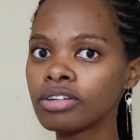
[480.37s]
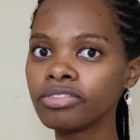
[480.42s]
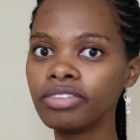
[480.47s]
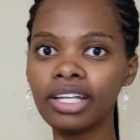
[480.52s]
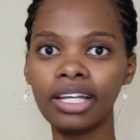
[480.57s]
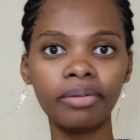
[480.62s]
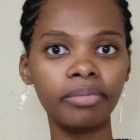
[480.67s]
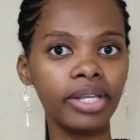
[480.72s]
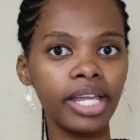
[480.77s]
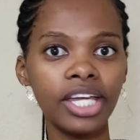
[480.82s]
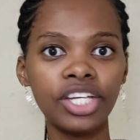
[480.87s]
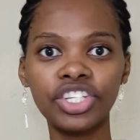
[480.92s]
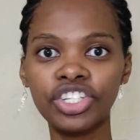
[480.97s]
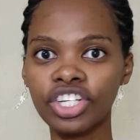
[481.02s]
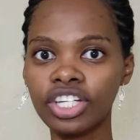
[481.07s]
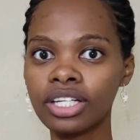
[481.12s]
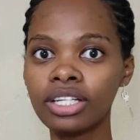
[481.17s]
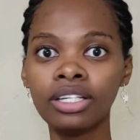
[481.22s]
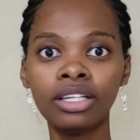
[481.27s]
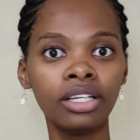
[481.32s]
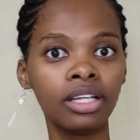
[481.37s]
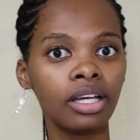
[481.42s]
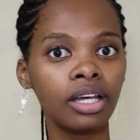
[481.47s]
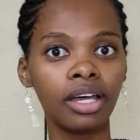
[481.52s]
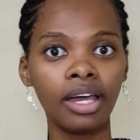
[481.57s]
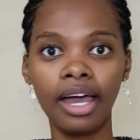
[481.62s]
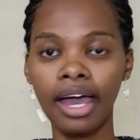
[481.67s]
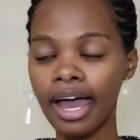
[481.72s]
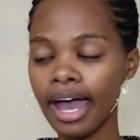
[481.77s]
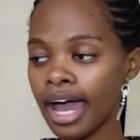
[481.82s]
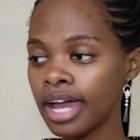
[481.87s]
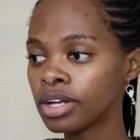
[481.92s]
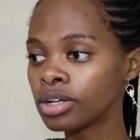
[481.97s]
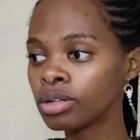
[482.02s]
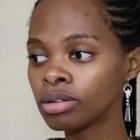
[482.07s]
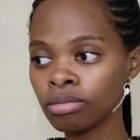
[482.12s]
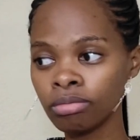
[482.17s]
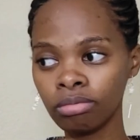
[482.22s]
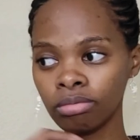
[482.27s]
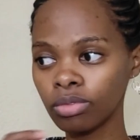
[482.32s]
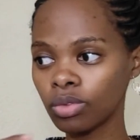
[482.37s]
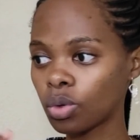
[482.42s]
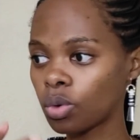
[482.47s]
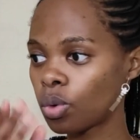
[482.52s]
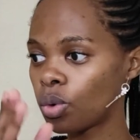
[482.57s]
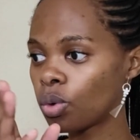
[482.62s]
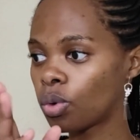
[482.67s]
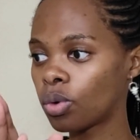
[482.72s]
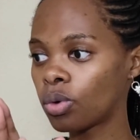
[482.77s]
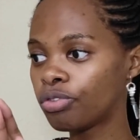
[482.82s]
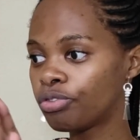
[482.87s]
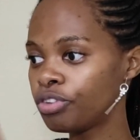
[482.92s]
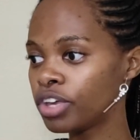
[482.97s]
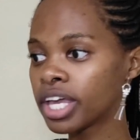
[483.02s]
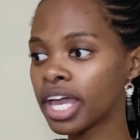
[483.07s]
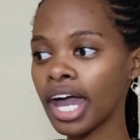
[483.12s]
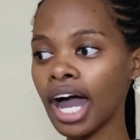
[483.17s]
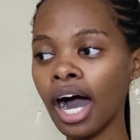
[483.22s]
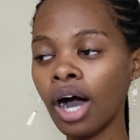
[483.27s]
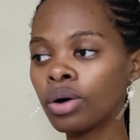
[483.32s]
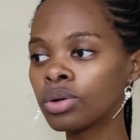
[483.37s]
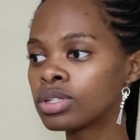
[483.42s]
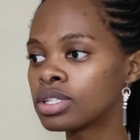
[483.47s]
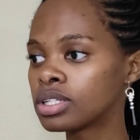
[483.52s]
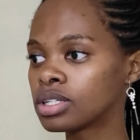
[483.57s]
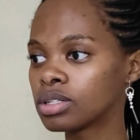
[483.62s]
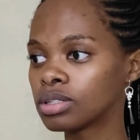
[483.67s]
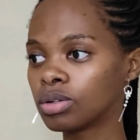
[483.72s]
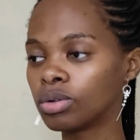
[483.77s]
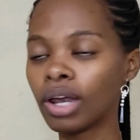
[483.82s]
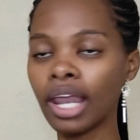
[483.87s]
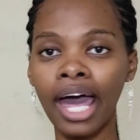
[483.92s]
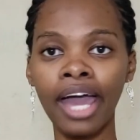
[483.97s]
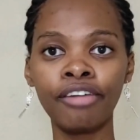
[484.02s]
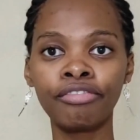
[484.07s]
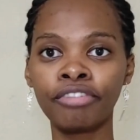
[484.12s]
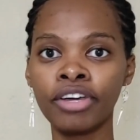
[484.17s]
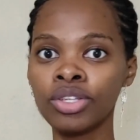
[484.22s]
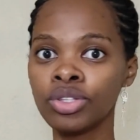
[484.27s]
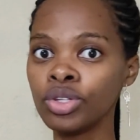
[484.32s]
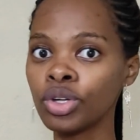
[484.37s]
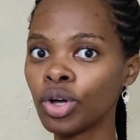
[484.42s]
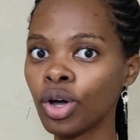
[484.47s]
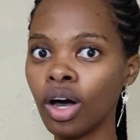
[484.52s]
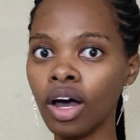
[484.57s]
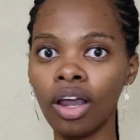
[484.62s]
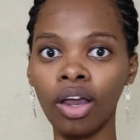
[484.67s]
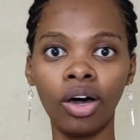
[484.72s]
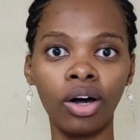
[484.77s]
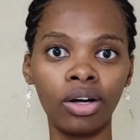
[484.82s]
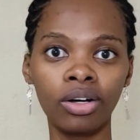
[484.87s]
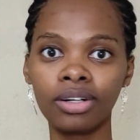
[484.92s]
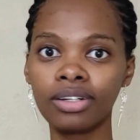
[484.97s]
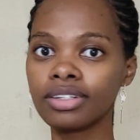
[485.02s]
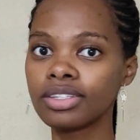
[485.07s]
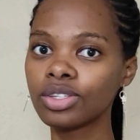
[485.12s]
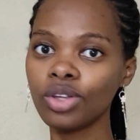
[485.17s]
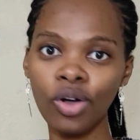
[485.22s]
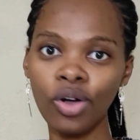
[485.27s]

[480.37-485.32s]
of elimination and figure out your life as you go along.